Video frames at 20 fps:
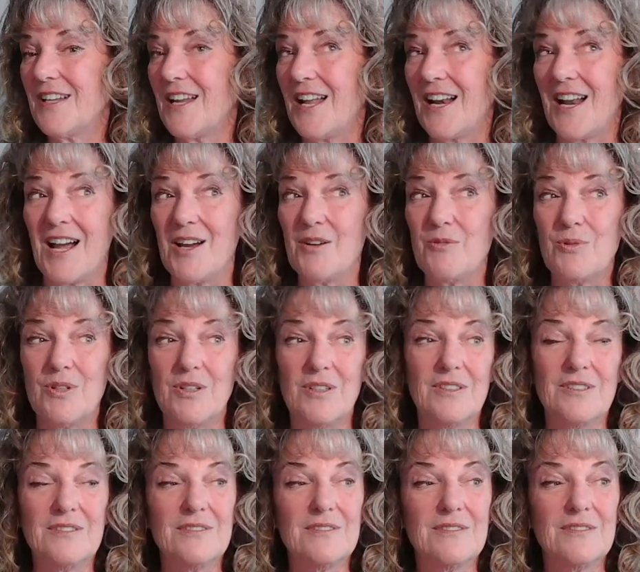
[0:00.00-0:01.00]
And
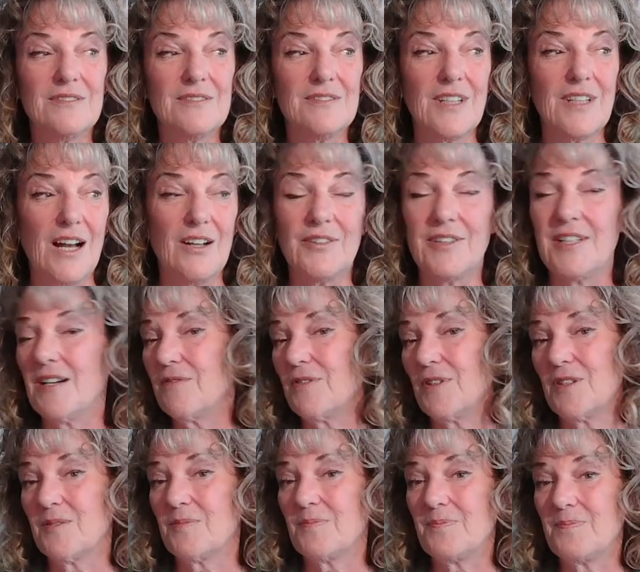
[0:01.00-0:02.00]
I'll
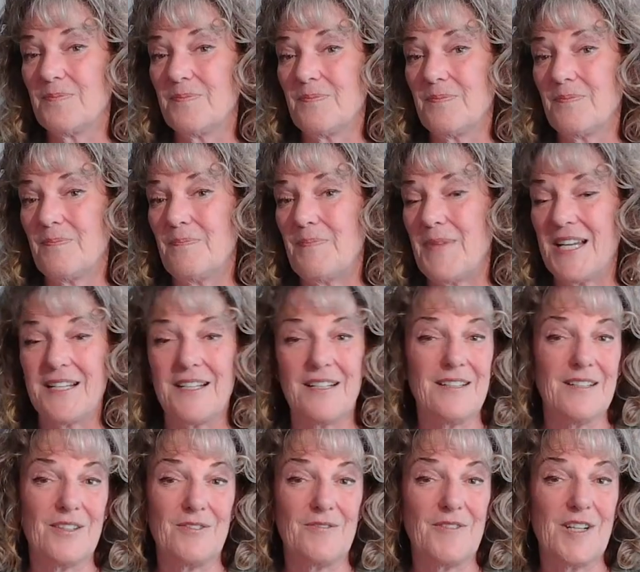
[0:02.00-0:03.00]
never make
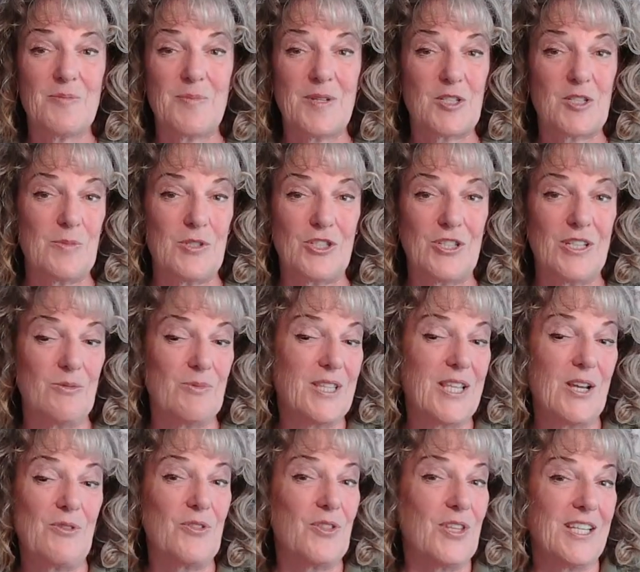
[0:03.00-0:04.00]
another Vitamix machine
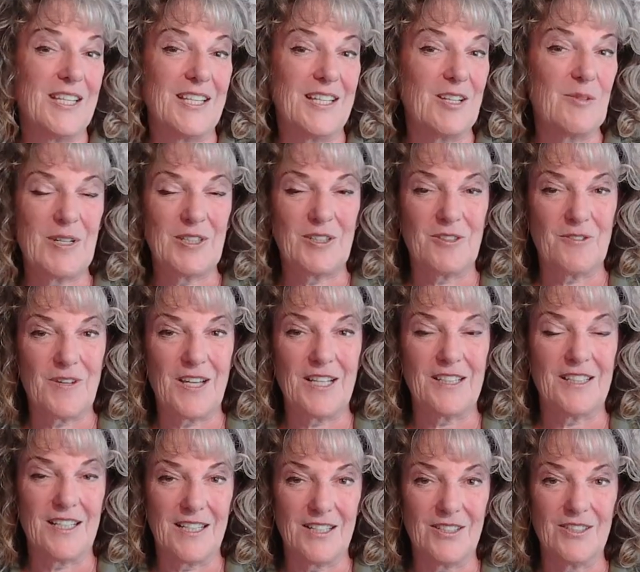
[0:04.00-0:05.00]
without thinking about the
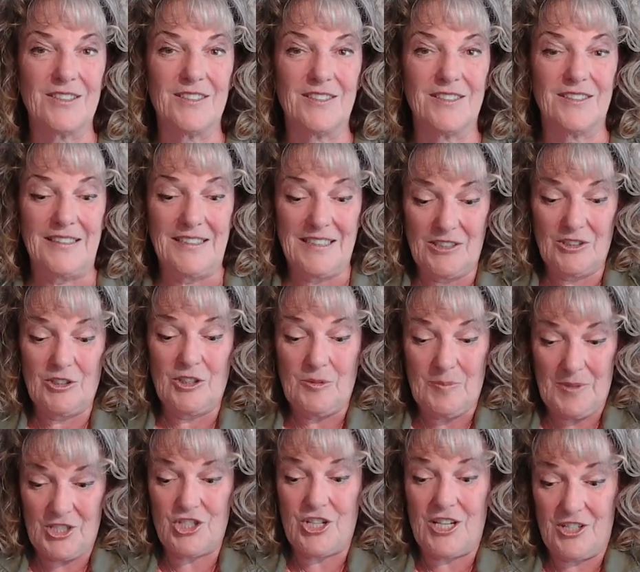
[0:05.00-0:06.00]
fact that I could literally
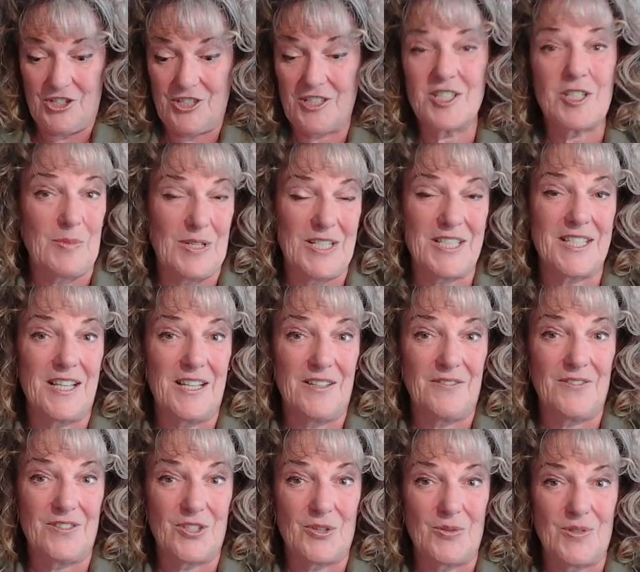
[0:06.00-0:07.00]
be changing somebody's life.
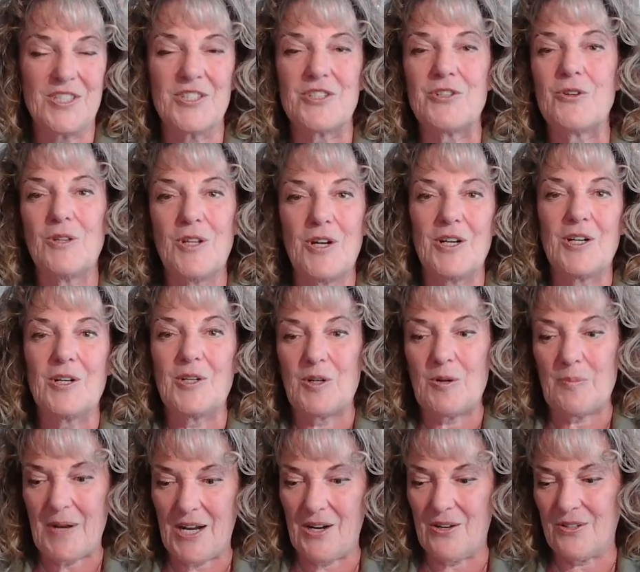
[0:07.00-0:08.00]
So it's no longer
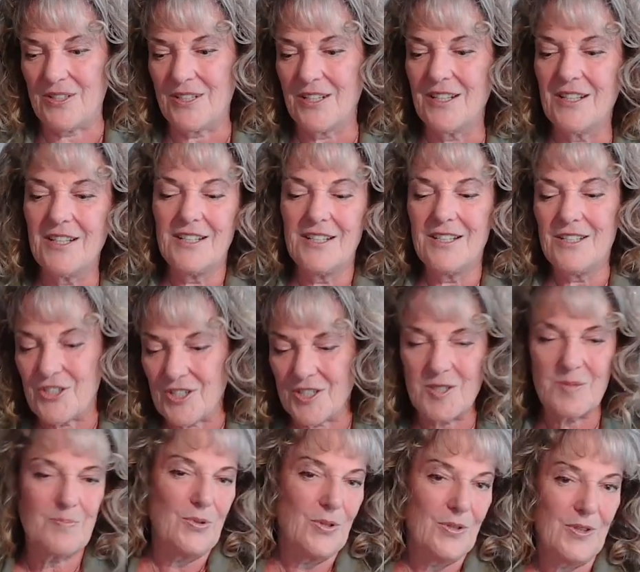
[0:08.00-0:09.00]
about
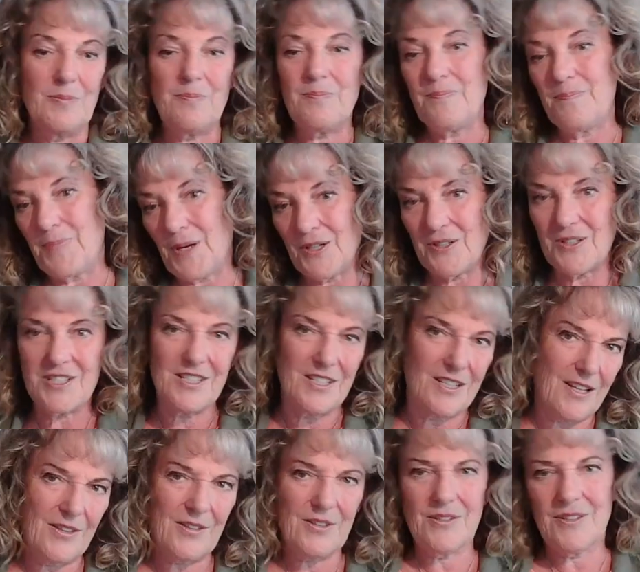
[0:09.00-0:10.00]
just putting the parts
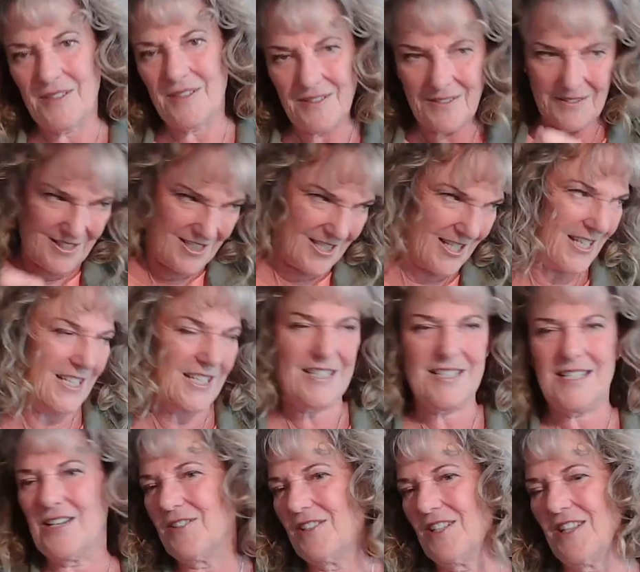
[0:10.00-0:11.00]
together and sending it
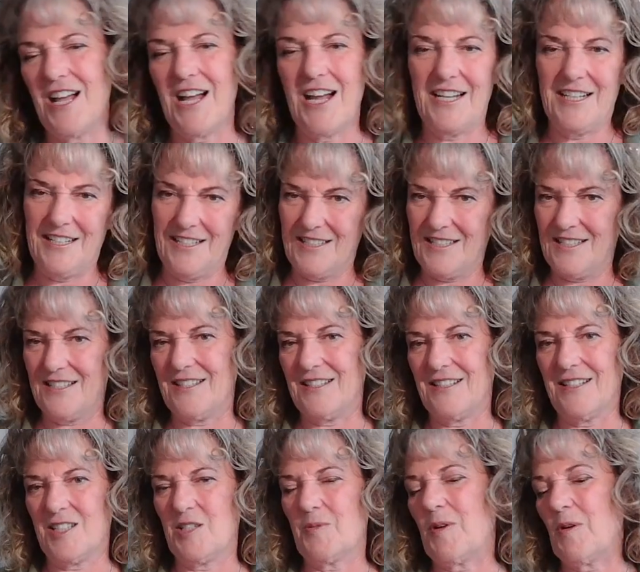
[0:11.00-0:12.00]
down the line.
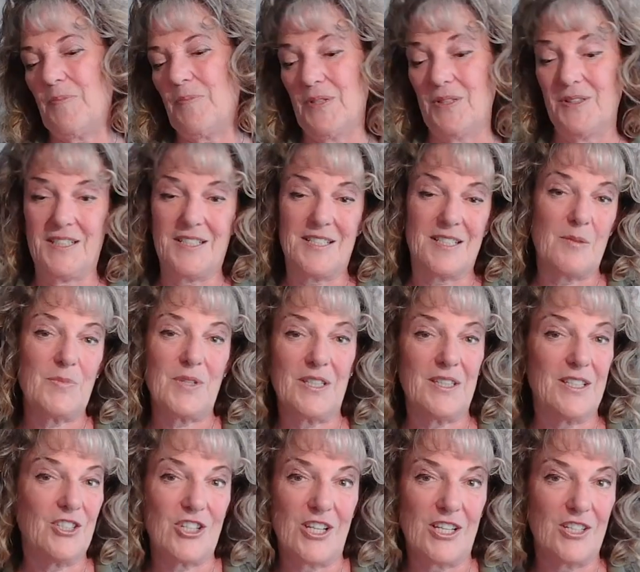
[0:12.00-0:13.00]
It's about building something
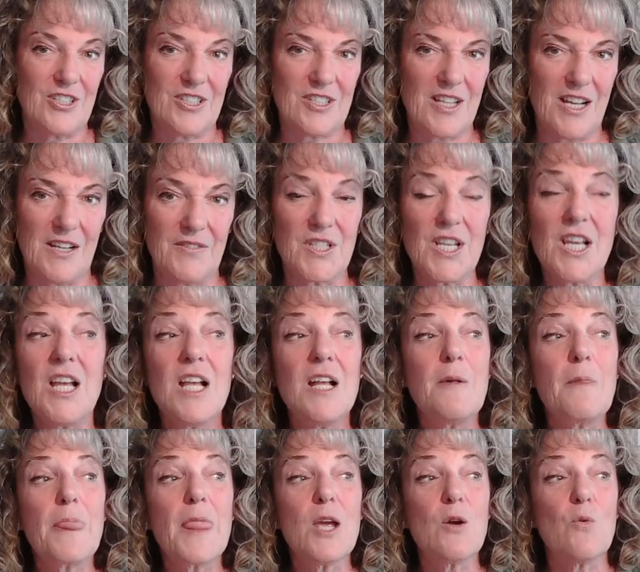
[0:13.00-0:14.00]
that changes lives.
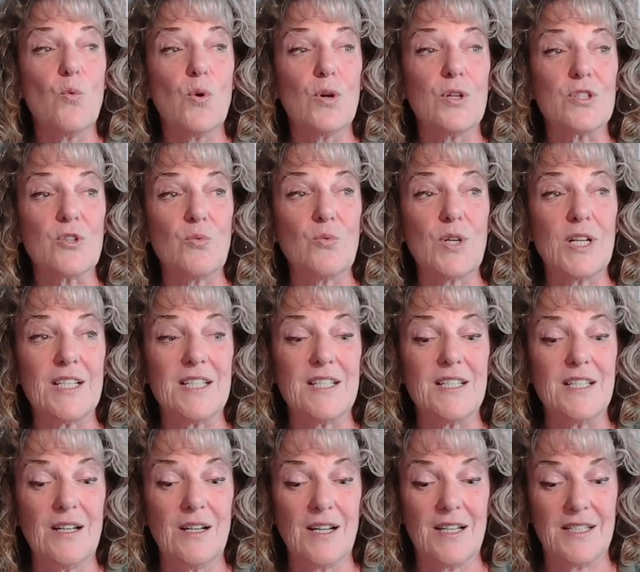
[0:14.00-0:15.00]
What
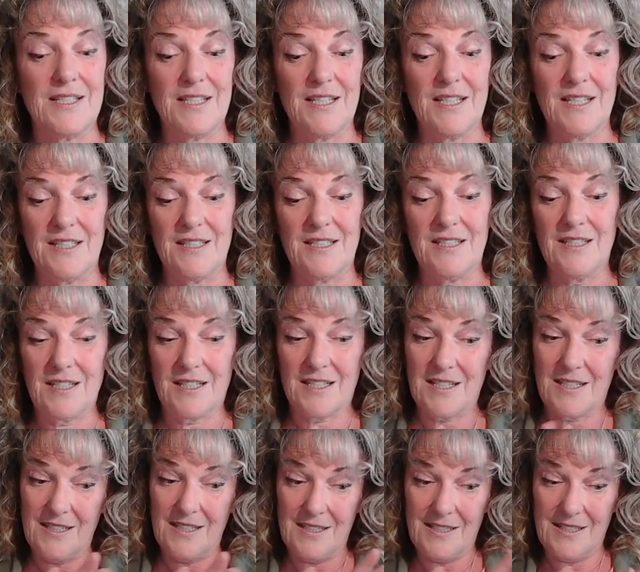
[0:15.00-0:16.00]
I did,
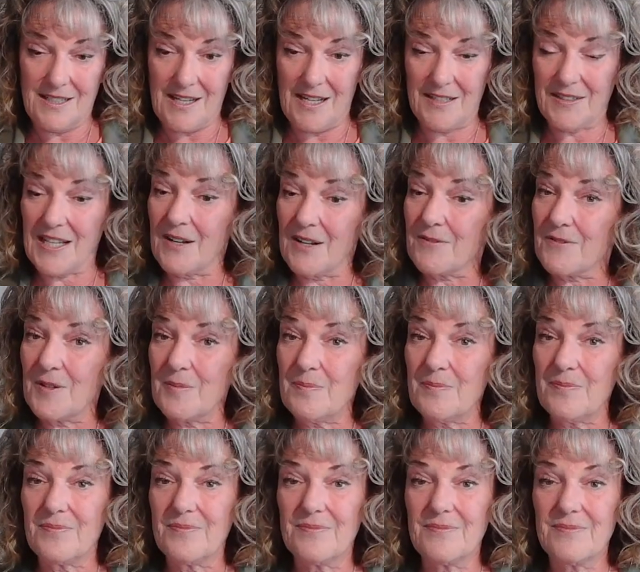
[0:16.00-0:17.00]
got that
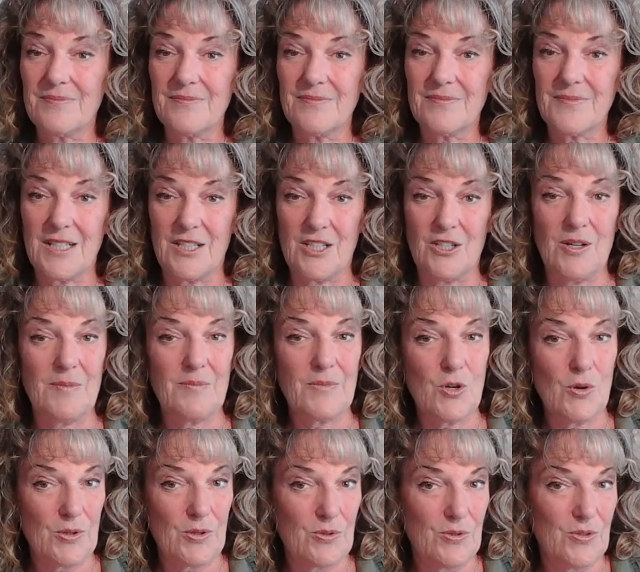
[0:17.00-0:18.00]
from, I know I'm
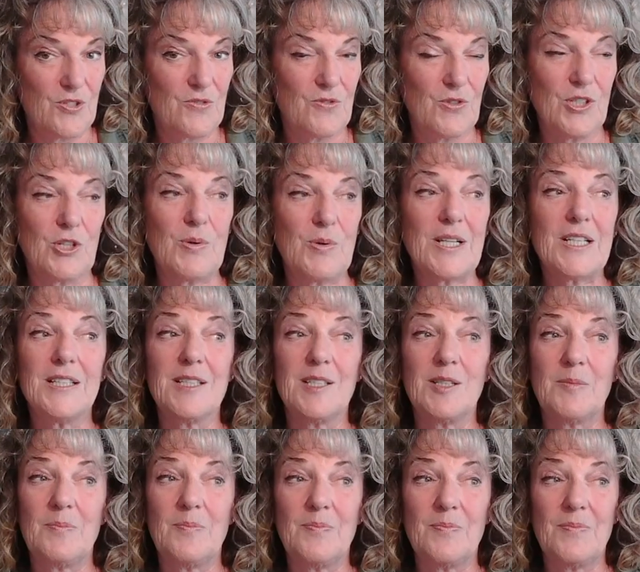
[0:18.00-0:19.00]
going through this really
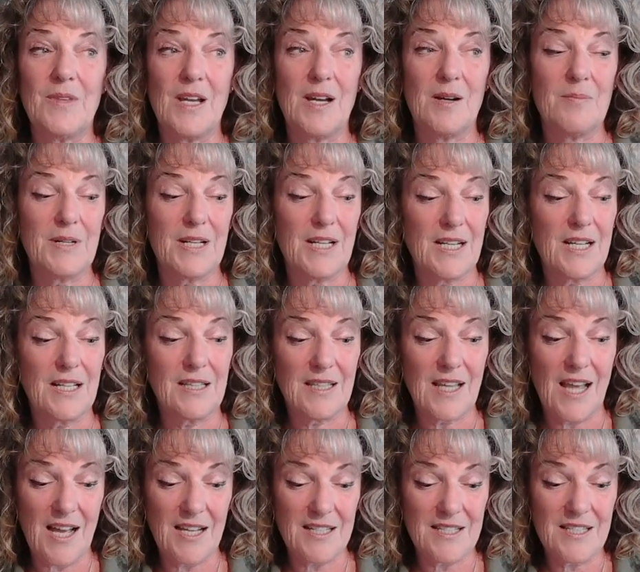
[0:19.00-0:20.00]
quickly, but I got
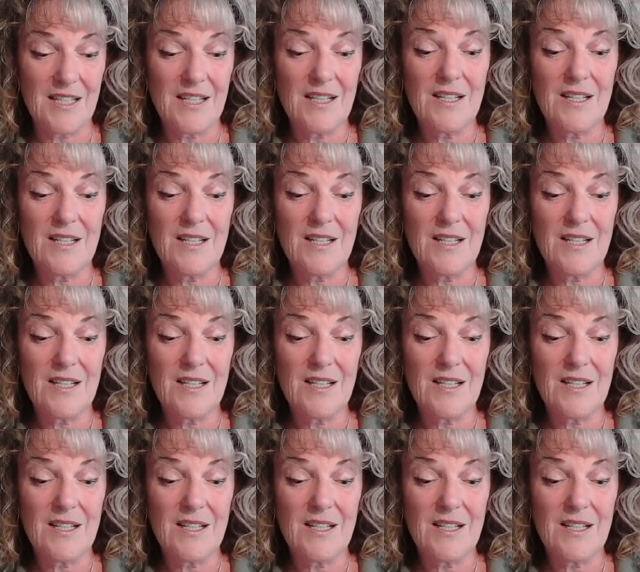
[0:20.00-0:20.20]
that